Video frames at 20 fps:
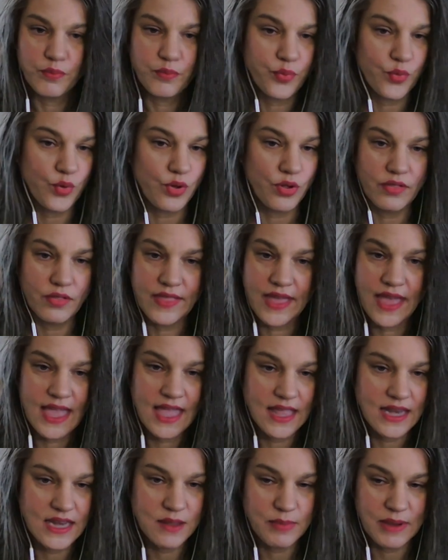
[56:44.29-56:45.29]
bull that
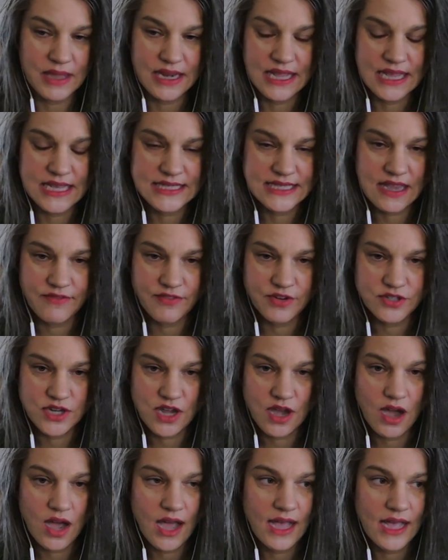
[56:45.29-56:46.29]
anybody has ever
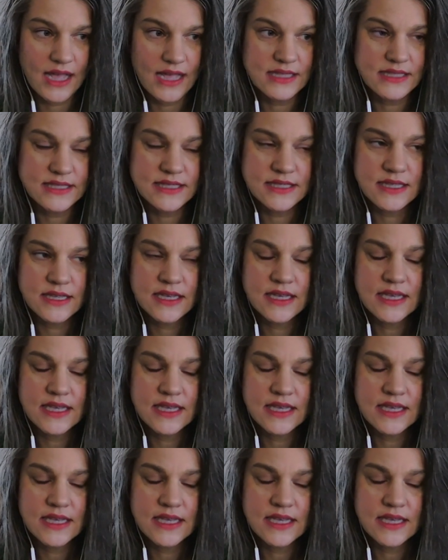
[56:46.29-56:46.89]
taught us